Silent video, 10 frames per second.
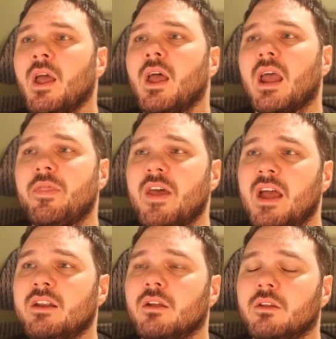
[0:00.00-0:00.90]

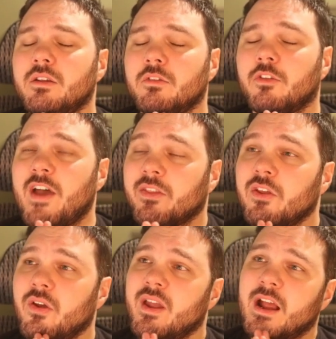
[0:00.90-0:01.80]
then the fact that you
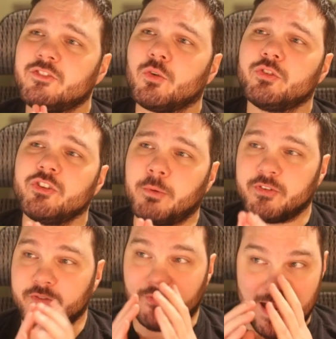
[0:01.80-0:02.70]
can cast sorcery spells
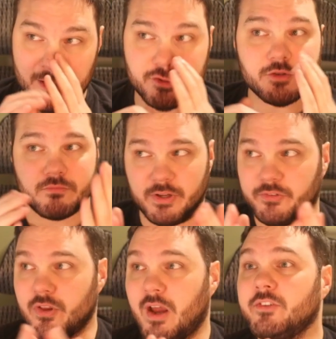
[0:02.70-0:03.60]
as flash is
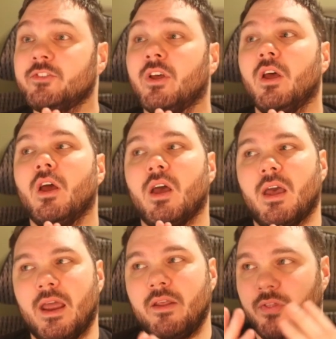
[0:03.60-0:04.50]
nice,
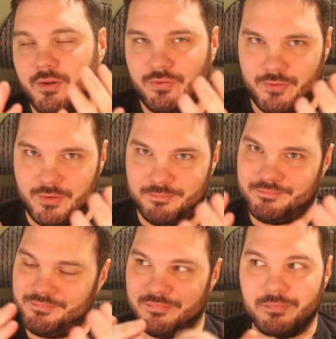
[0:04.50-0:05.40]
and the
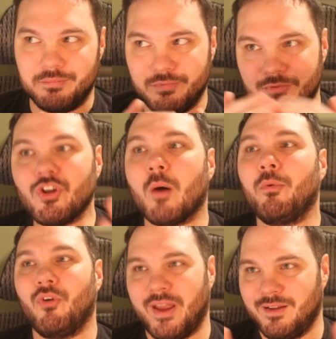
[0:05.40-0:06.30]

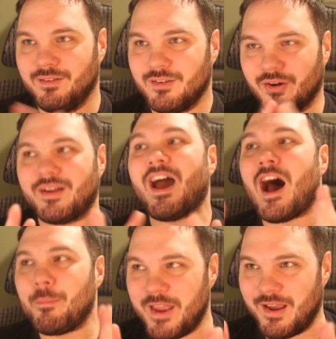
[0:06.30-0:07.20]
doubling or
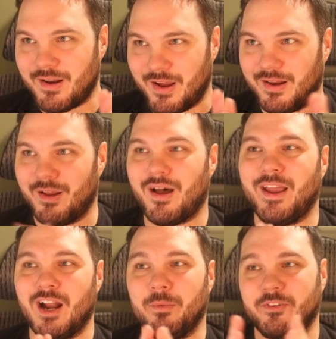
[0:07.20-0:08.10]
copying an
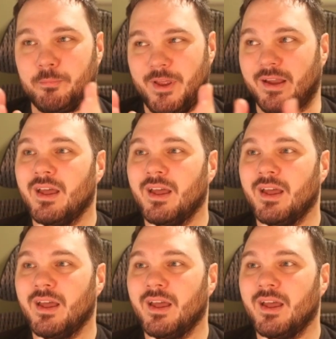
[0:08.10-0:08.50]
item is big.